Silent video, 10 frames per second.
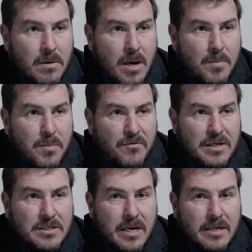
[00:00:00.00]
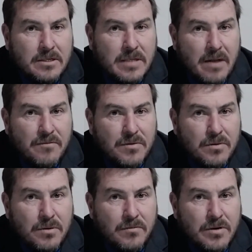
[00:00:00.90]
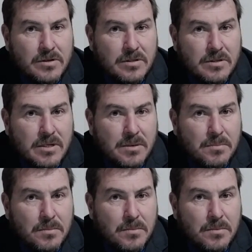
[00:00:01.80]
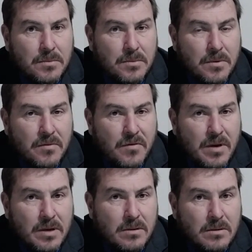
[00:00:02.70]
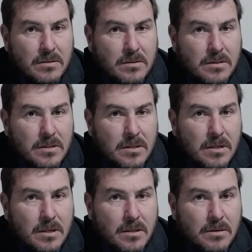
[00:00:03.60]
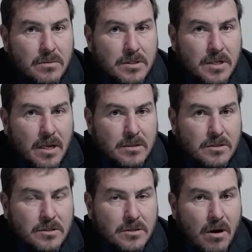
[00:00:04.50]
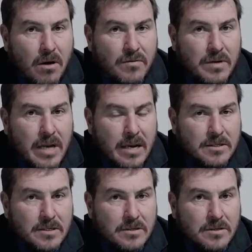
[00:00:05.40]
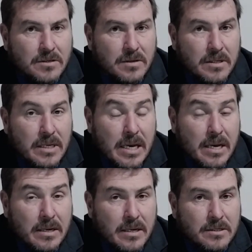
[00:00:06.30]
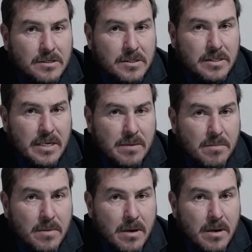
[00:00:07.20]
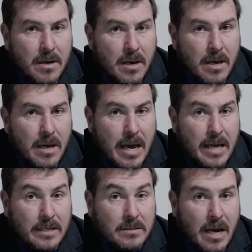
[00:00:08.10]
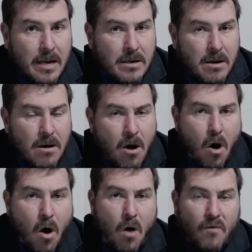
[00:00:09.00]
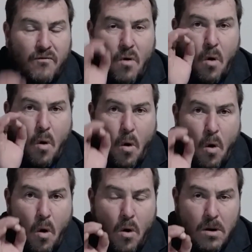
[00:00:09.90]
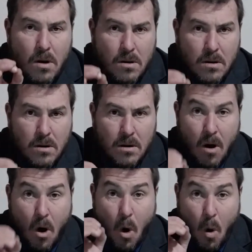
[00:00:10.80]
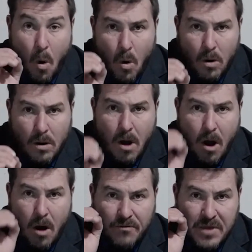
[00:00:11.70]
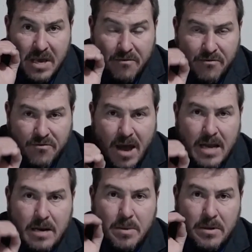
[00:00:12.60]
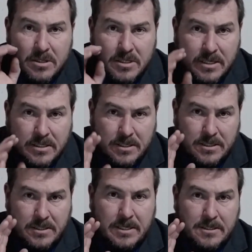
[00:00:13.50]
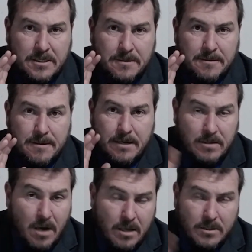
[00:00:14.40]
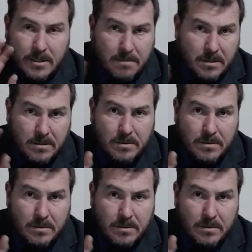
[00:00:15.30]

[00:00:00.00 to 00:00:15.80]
A professor at Stanford University revealed the results of analysis that he and his team had done of all of the available statistics and data